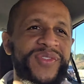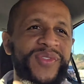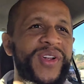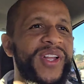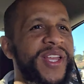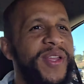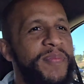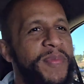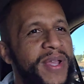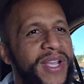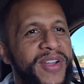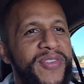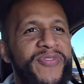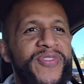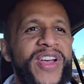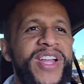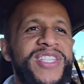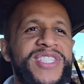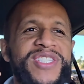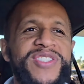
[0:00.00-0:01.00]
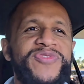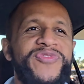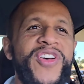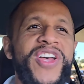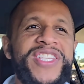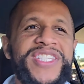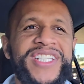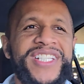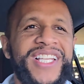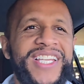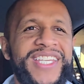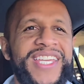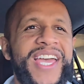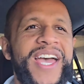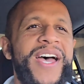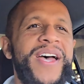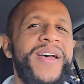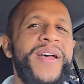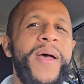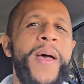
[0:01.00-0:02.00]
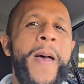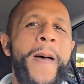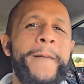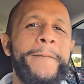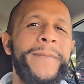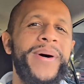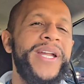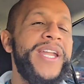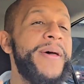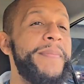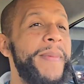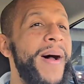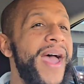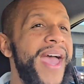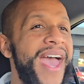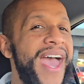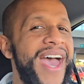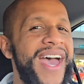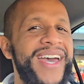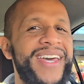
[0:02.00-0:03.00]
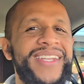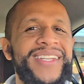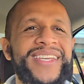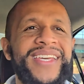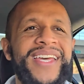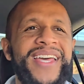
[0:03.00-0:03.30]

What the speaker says: really been convinced physically yet, but in my head,